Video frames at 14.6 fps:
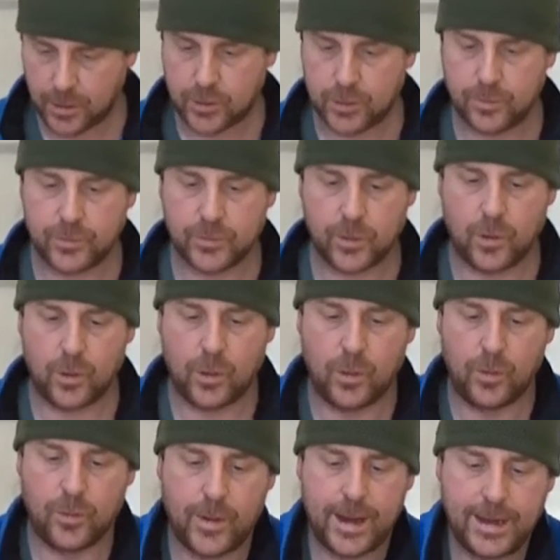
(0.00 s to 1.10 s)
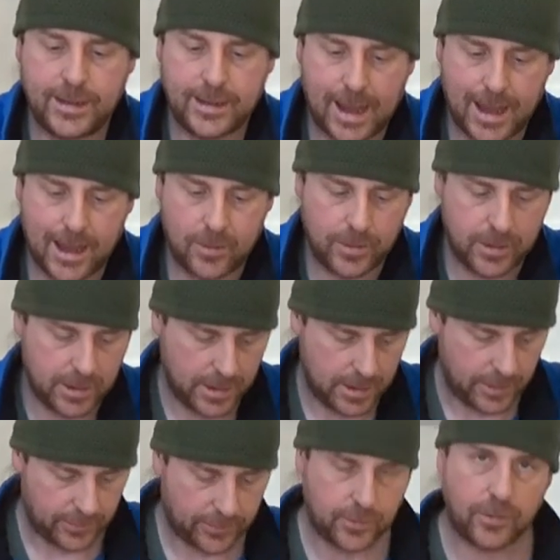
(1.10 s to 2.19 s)
comes all the way down
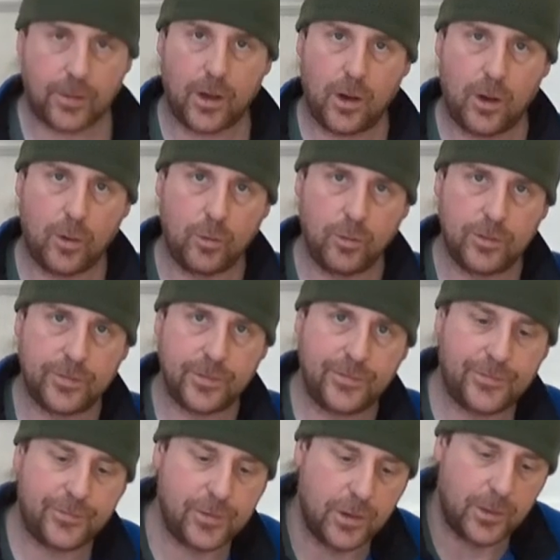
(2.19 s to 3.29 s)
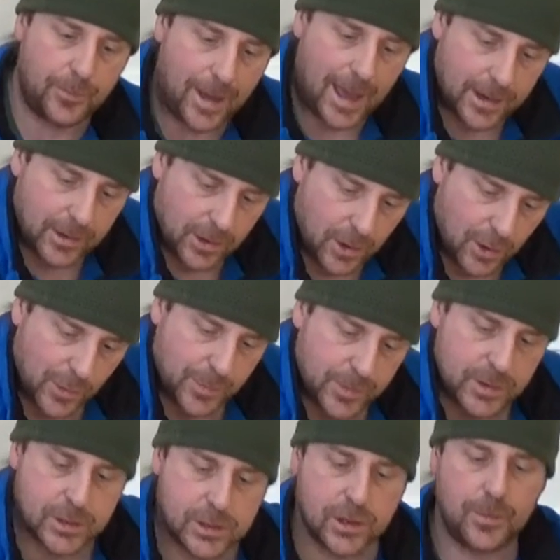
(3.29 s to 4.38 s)
so that the whole of the front panel
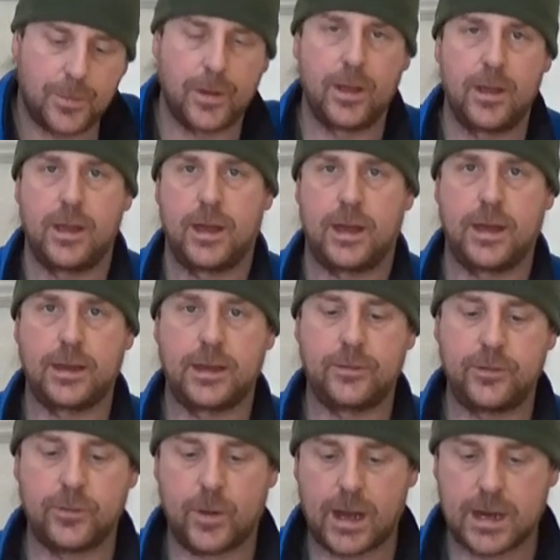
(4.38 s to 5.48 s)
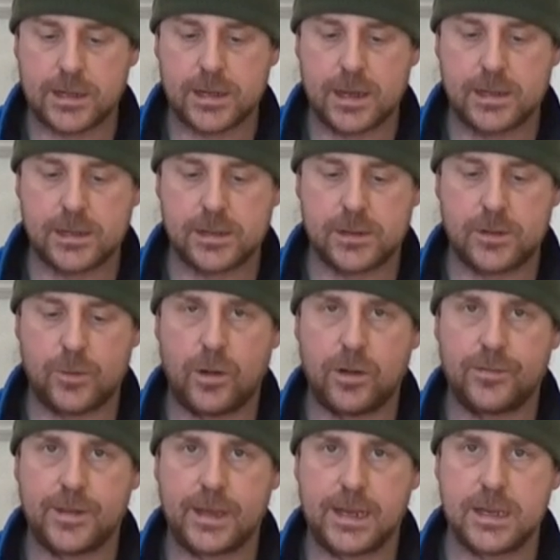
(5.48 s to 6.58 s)
opens up and gives you access to
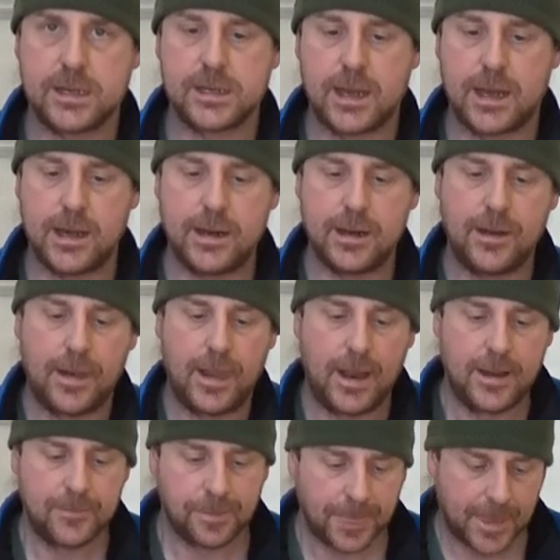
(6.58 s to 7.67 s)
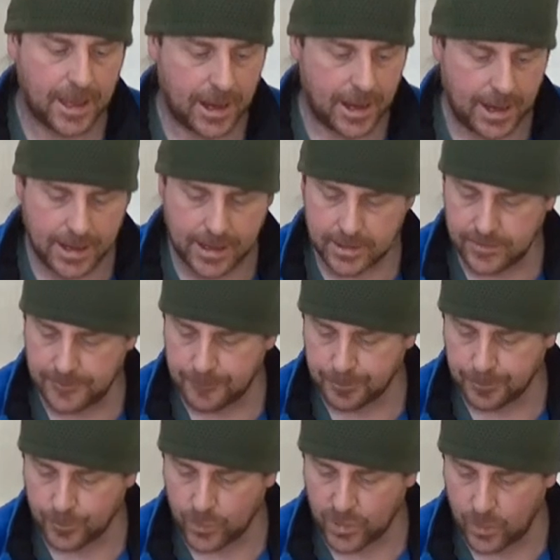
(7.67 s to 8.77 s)
all of the inside. And
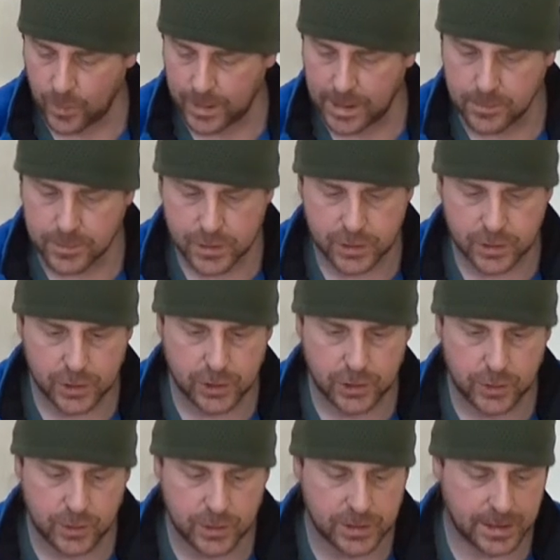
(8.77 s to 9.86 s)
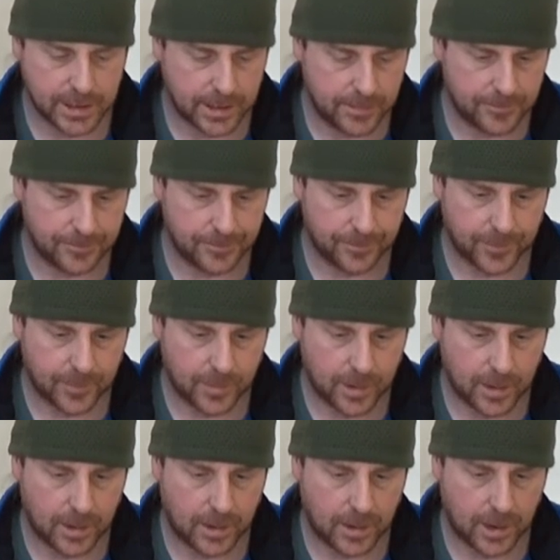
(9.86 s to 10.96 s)
when I was choosing
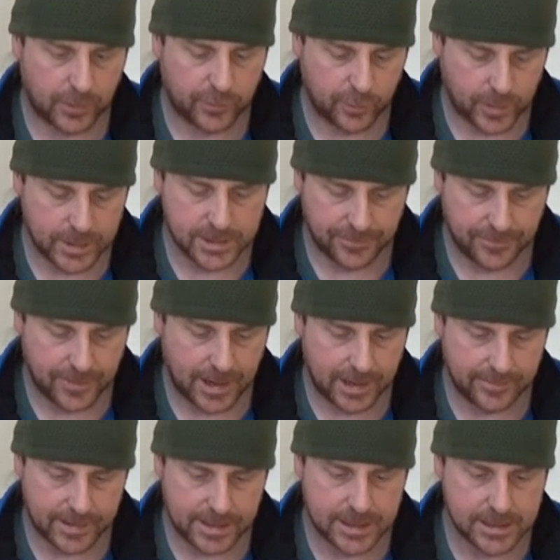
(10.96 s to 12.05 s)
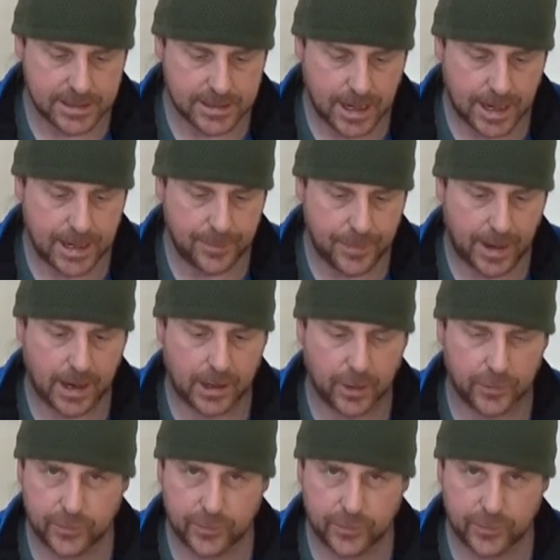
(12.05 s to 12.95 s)
a 25 litre day pack,